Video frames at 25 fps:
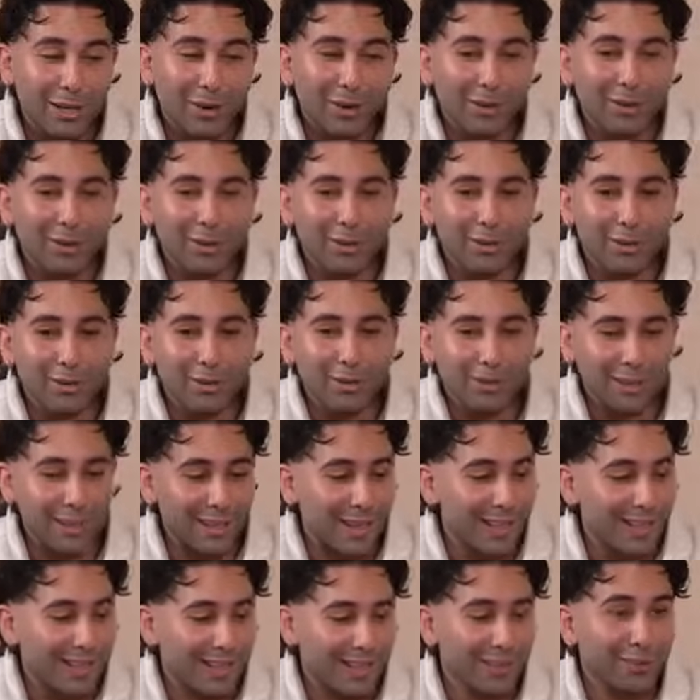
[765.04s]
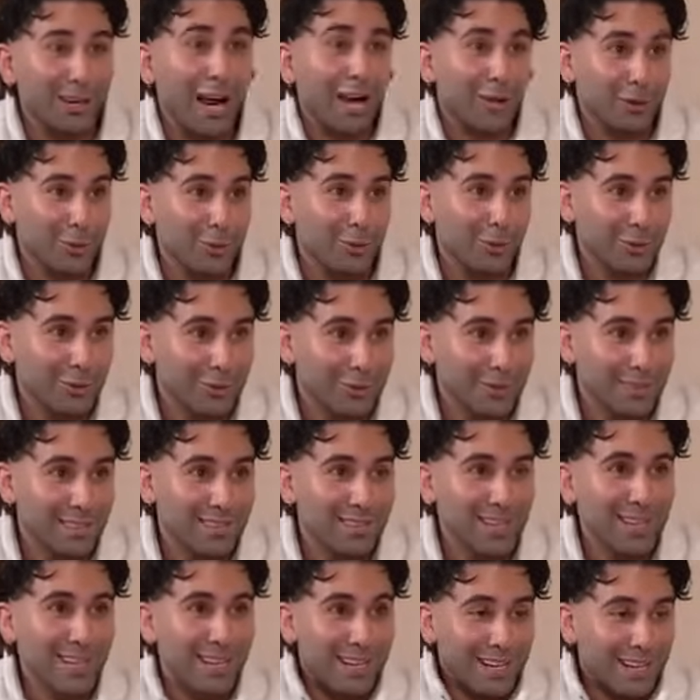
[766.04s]
we all looked like
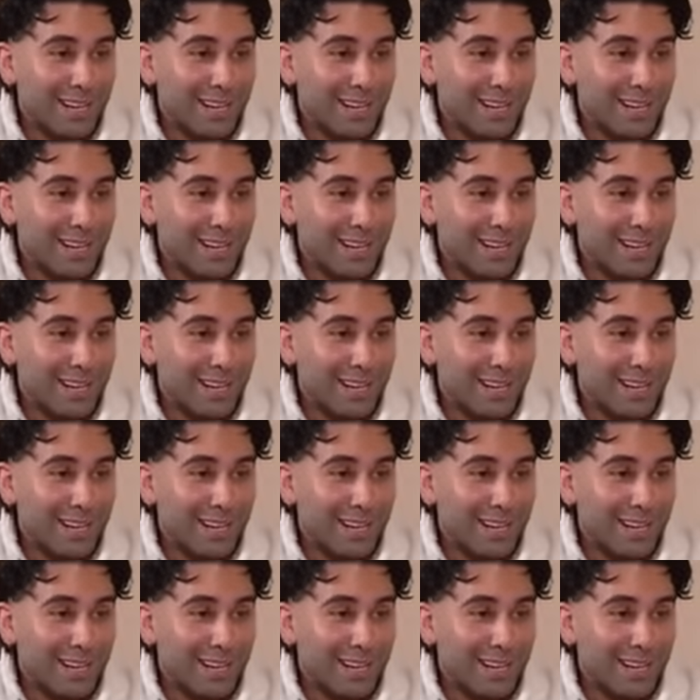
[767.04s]
raccoons.